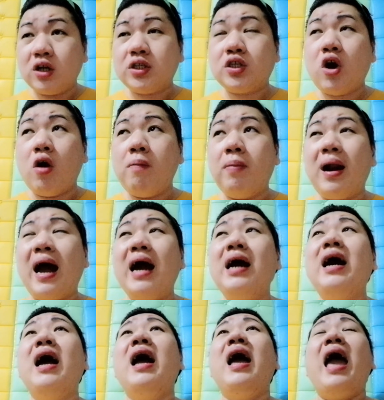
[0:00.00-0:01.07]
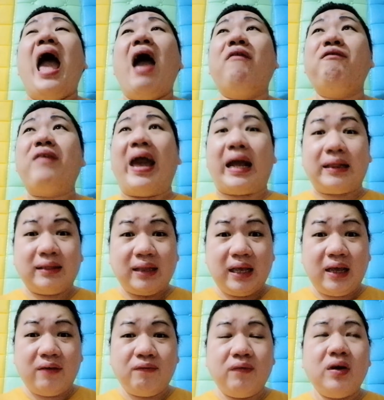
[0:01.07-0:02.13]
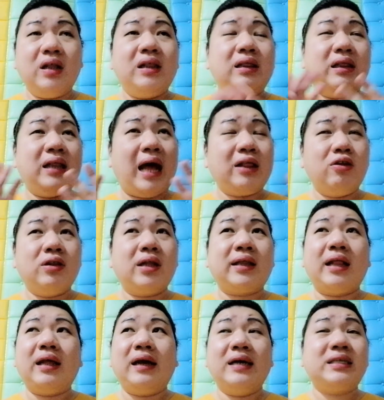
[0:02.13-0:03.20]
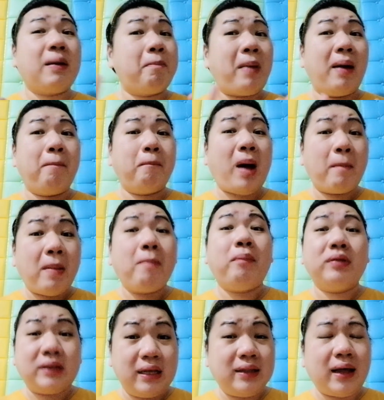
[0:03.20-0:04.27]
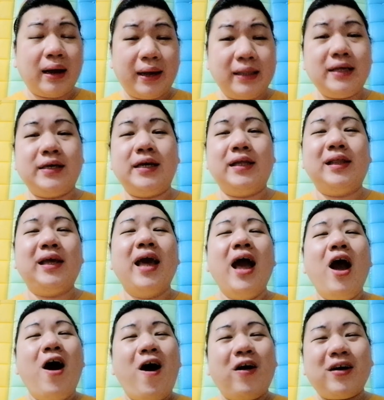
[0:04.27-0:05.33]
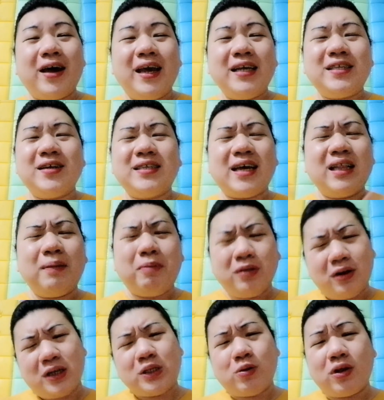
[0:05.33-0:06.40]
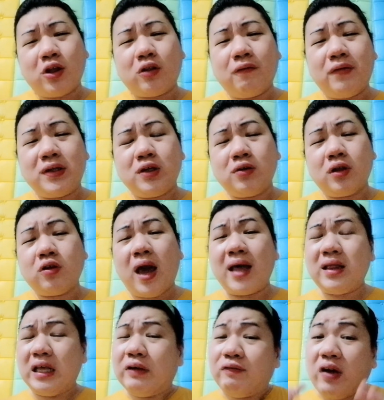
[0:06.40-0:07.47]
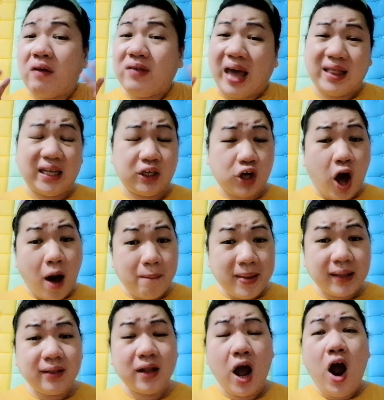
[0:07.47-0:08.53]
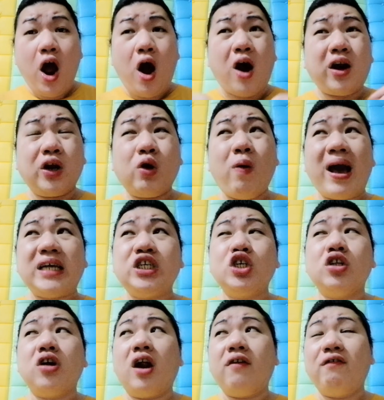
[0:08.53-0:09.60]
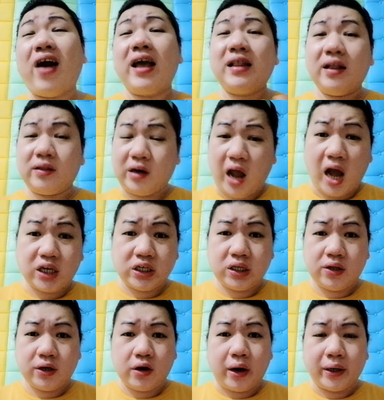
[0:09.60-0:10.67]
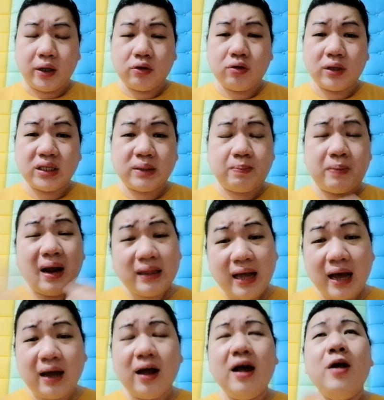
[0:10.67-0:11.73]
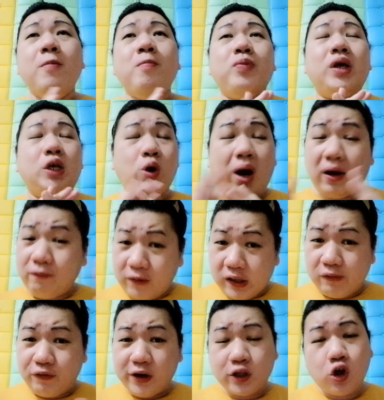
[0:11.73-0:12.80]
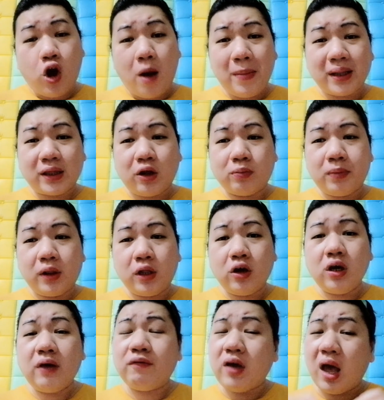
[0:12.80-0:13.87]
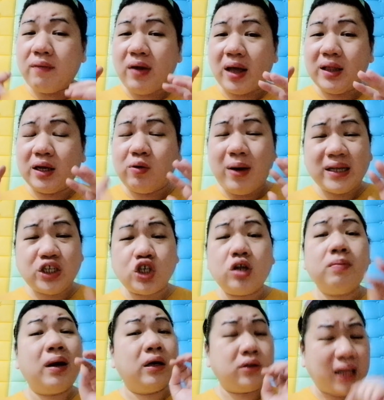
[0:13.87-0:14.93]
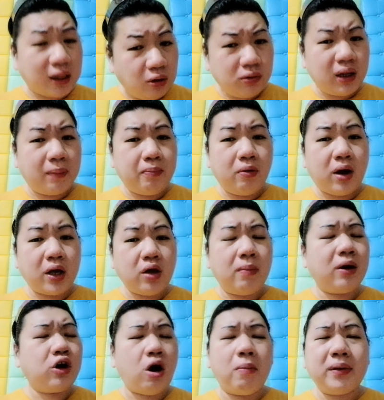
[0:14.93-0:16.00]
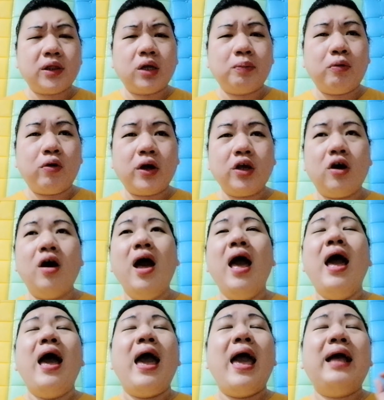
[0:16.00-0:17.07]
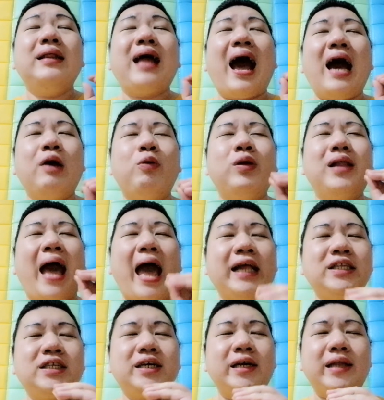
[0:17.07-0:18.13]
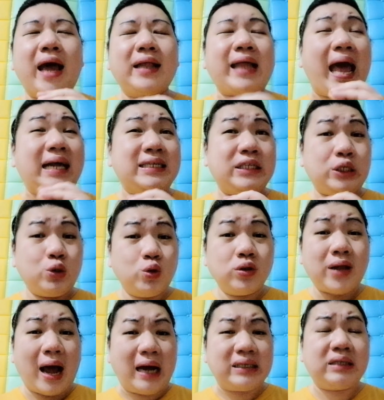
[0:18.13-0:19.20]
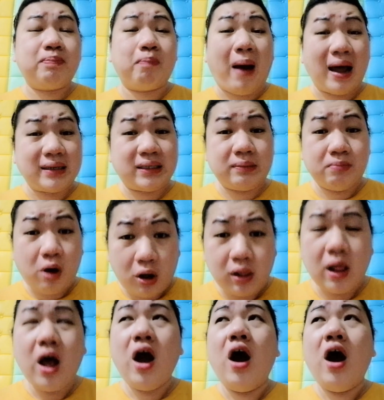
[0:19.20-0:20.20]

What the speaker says: sobrang effective, lalo na talaga sa pagpapaputi ng kilikili. Okay, so sana po nagustuhan nyo itong video na to. And if you have any comment or question or violent reaction regarding to this product, you are feel free to comment down below. If you have any question, magtanong lang po kayo, mag-comment lang po kayo, and I will answer that as soon as possible.